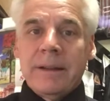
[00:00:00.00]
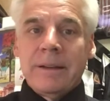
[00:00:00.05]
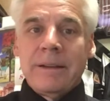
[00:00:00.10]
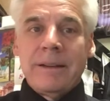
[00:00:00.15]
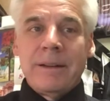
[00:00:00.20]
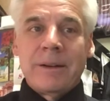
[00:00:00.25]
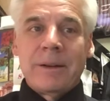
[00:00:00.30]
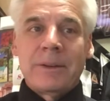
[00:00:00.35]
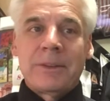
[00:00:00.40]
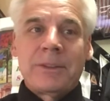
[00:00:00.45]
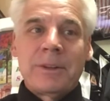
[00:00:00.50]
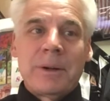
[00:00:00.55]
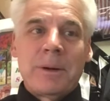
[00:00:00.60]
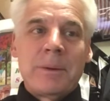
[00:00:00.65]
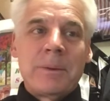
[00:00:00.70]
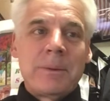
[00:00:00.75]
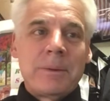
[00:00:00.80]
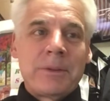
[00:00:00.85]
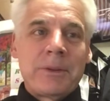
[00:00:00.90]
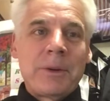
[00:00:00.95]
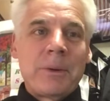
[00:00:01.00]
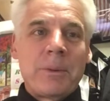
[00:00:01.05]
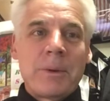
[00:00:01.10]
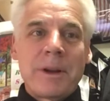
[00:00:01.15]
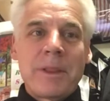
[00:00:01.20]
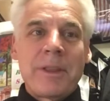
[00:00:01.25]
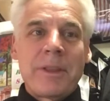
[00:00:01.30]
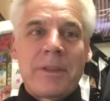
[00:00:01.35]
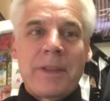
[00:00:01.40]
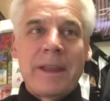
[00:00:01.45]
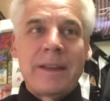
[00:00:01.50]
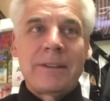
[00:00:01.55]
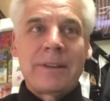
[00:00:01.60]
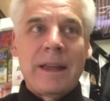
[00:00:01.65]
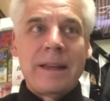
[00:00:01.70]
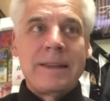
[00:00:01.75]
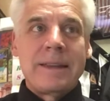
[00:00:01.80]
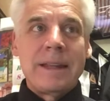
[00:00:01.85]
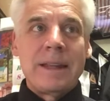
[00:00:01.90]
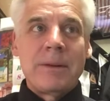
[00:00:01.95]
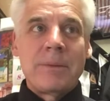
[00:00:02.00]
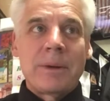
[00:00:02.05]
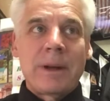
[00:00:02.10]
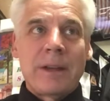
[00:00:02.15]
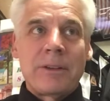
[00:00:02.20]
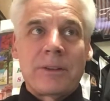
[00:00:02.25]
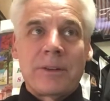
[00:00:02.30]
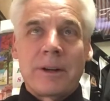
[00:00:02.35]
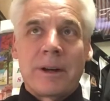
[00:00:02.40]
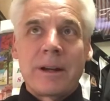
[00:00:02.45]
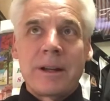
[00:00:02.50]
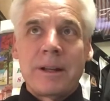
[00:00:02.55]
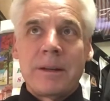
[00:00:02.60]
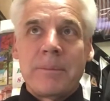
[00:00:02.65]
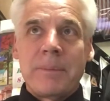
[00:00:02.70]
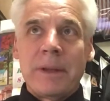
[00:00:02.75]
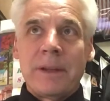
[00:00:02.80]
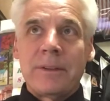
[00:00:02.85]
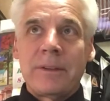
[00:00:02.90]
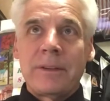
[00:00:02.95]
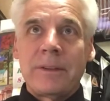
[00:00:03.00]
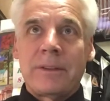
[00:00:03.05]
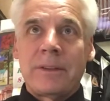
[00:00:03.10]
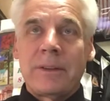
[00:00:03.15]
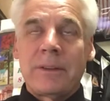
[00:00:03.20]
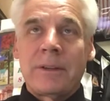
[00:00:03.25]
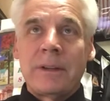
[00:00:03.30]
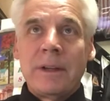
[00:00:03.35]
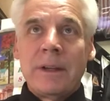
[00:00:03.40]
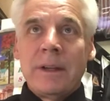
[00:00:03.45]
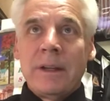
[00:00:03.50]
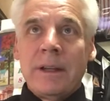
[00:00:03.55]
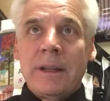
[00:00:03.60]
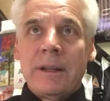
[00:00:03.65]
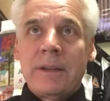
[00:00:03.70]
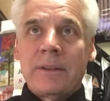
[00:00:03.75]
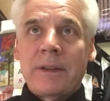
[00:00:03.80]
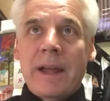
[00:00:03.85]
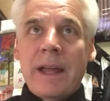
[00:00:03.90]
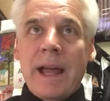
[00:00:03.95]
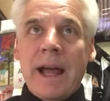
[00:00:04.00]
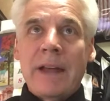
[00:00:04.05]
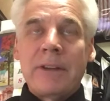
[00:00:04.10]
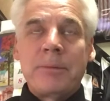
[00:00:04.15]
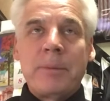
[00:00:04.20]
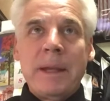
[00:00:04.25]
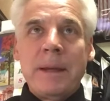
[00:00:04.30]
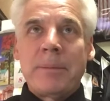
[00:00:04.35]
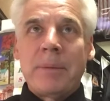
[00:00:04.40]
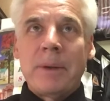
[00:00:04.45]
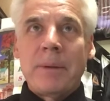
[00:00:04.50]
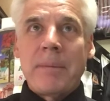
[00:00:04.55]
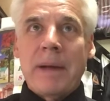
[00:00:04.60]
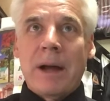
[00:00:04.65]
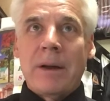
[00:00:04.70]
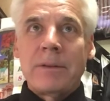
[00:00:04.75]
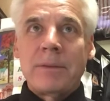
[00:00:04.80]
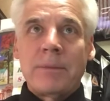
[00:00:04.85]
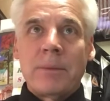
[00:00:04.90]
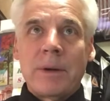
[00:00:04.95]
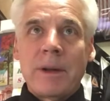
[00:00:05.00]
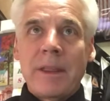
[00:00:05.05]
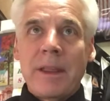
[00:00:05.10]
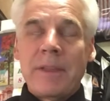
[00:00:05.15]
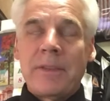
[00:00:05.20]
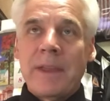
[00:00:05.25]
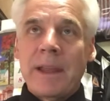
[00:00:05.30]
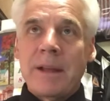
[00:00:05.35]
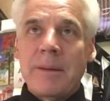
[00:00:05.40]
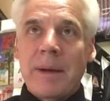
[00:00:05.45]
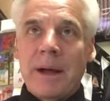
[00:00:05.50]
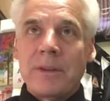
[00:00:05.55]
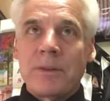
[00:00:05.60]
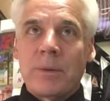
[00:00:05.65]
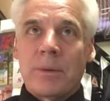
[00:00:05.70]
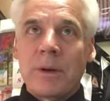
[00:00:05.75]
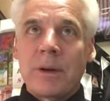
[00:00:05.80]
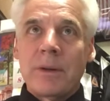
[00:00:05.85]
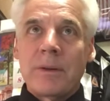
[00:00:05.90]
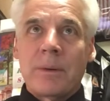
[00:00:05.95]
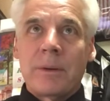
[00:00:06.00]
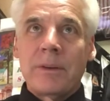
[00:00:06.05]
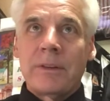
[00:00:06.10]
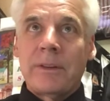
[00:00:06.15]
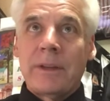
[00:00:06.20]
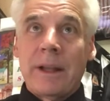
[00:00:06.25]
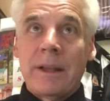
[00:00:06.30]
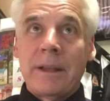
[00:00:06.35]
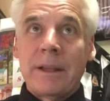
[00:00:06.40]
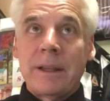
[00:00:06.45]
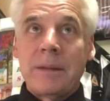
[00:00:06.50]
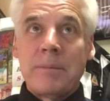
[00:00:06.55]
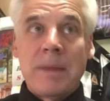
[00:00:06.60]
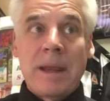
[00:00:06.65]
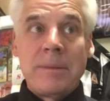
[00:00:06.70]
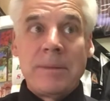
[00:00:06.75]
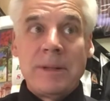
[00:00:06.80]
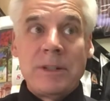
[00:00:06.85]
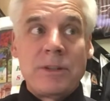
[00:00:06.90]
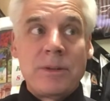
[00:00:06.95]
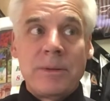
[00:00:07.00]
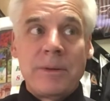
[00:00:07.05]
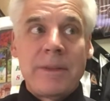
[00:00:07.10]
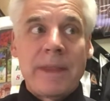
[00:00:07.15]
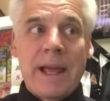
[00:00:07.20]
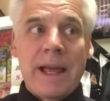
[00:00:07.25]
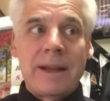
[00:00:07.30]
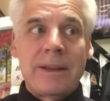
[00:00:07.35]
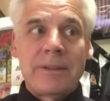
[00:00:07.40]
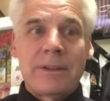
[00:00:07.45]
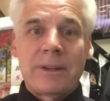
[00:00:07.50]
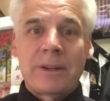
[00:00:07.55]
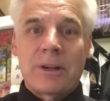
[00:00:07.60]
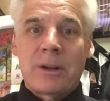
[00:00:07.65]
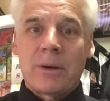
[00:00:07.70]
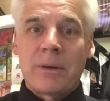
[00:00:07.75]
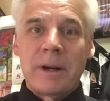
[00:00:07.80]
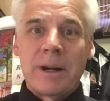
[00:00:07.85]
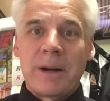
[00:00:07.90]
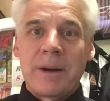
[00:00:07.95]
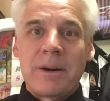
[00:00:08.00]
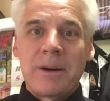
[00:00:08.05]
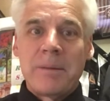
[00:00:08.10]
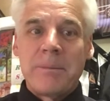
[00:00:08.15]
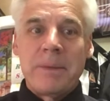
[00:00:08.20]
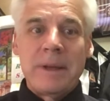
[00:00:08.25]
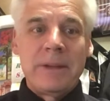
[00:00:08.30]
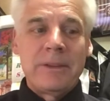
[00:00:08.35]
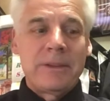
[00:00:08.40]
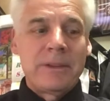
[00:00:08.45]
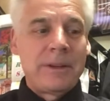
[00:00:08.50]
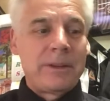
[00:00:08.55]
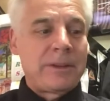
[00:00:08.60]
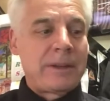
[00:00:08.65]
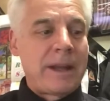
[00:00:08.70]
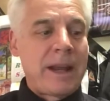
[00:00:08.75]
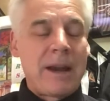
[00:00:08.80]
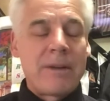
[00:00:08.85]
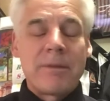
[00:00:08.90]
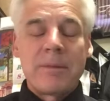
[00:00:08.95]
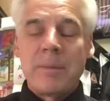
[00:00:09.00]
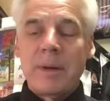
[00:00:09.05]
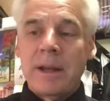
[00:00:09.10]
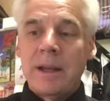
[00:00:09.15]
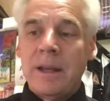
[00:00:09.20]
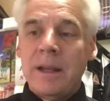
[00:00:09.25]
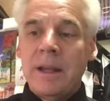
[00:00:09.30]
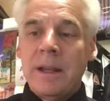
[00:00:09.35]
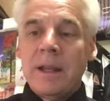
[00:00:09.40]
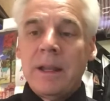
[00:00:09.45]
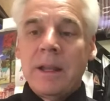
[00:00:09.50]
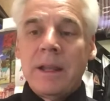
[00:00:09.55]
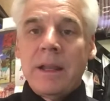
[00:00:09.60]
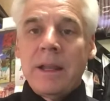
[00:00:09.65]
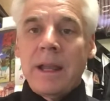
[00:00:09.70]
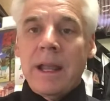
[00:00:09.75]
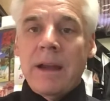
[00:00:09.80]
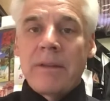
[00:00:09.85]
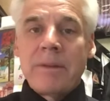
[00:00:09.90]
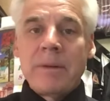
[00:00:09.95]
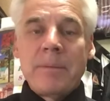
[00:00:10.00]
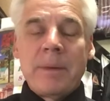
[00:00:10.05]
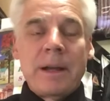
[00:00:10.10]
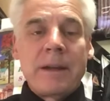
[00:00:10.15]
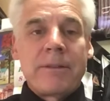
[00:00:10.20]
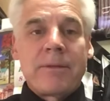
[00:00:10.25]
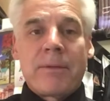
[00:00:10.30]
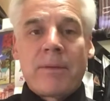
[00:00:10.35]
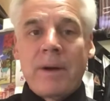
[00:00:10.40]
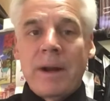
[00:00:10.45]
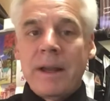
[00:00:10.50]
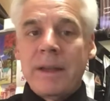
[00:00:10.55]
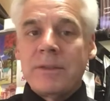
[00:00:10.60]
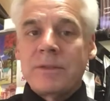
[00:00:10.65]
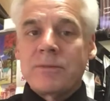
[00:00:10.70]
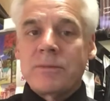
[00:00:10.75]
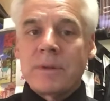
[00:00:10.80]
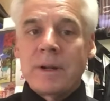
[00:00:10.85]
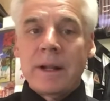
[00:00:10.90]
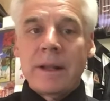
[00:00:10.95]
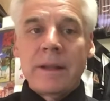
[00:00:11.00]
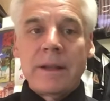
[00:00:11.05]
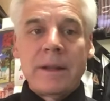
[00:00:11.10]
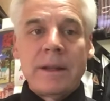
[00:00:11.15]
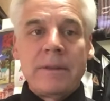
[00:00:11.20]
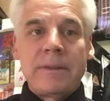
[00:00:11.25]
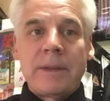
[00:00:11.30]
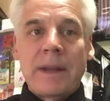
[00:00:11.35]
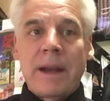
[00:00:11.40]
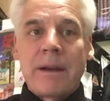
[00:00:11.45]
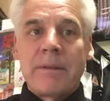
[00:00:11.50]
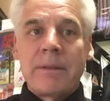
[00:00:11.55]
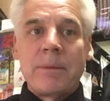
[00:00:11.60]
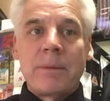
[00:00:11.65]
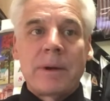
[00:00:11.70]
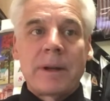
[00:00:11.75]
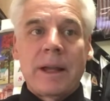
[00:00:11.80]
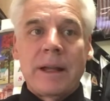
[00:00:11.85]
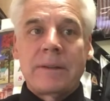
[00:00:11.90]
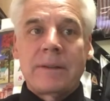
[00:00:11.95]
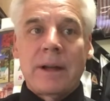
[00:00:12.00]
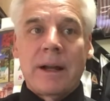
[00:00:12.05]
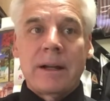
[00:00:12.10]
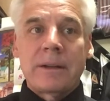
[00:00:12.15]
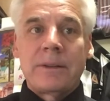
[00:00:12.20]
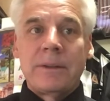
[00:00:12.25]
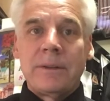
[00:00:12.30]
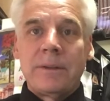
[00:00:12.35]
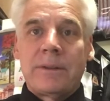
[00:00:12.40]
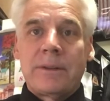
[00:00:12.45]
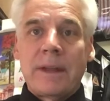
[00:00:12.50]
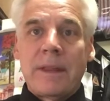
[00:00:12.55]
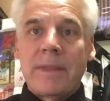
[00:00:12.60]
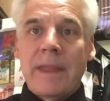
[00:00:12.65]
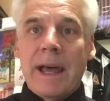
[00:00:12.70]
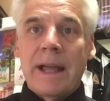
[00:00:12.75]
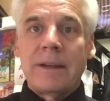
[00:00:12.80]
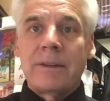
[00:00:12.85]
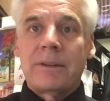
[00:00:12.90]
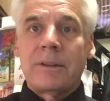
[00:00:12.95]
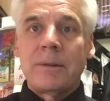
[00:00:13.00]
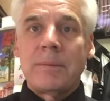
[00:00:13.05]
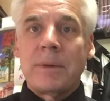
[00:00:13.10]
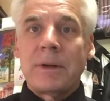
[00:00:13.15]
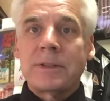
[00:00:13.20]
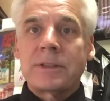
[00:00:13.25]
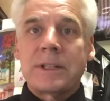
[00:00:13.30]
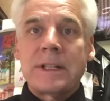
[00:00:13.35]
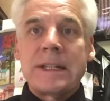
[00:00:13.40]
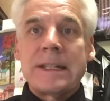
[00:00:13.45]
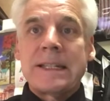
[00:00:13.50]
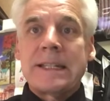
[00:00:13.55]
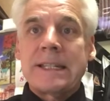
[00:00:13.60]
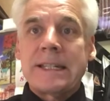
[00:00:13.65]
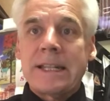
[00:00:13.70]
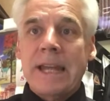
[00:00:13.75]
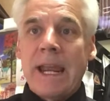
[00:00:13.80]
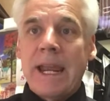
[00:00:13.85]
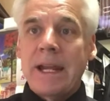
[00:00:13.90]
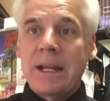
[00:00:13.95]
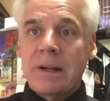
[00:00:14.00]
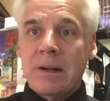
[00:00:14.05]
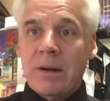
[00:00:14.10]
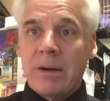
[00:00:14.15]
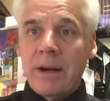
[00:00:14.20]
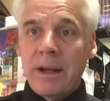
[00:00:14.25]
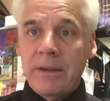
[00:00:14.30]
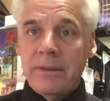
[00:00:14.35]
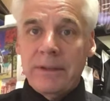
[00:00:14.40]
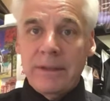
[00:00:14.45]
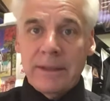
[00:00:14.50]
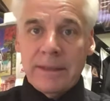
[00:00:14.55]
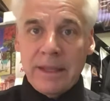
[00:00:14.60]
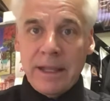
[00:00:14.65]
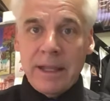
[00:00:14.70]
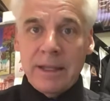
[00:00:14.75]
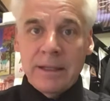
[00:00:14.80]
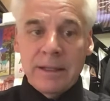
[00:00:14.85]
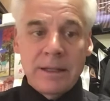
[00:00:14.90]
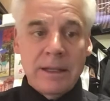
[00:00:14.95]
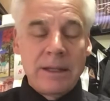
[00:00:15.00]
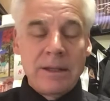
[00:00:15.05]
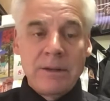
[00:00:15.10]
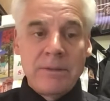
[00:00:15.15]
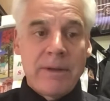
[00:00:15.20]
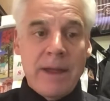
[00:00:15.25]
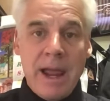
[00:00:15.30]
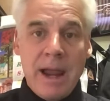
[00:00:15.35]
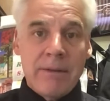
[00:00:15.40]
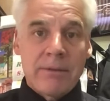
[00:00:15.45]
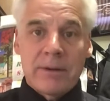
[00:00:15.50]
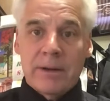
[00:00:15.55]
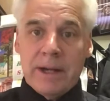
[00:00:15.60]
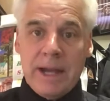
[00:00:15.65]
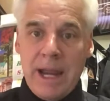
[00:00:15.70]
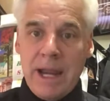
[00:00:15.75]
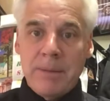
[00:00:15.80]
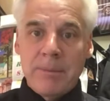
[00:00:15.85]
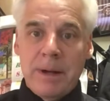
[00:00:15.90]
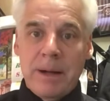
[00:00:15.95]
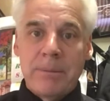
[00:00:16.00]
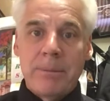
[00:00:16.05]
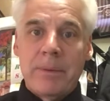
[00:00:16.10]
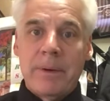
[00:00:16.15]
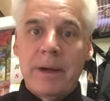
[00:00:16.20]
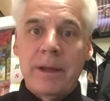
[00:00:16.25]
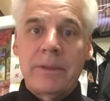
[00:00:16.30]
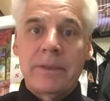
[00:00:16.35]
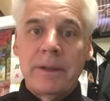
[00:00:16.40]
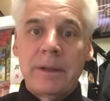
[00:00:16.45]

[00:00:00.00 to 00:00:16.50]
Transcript: You know, so one of the things I did when I started the business is I asked people about what do they think about door to door selling and maybe doing that as a career or a business, and everybody, friends, relatives, everyone I talked to said that is the most insane, crazy thing that you've ever came up with.